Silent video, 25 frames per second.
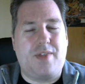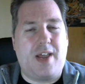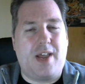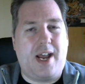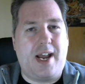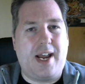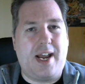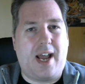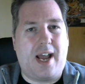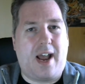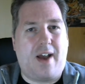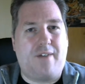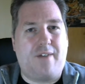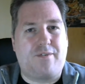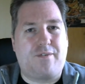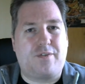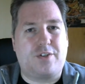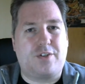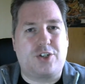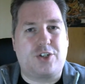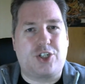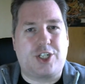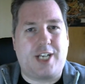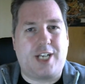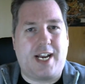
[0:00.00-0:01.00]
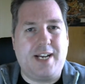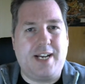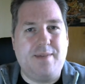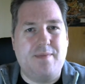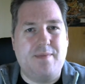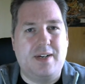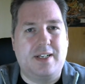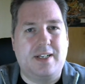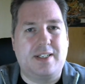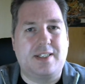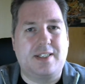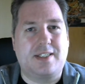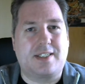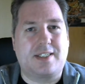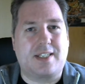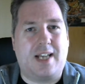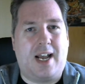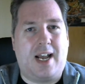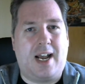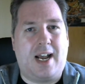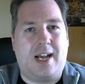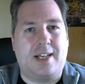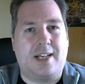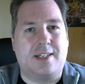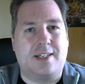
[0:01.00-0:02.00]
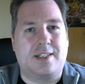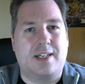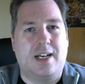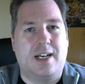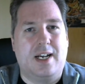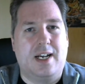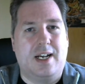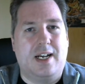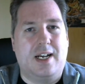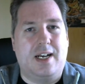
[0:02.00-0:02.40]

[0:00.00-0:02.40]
They have shamans and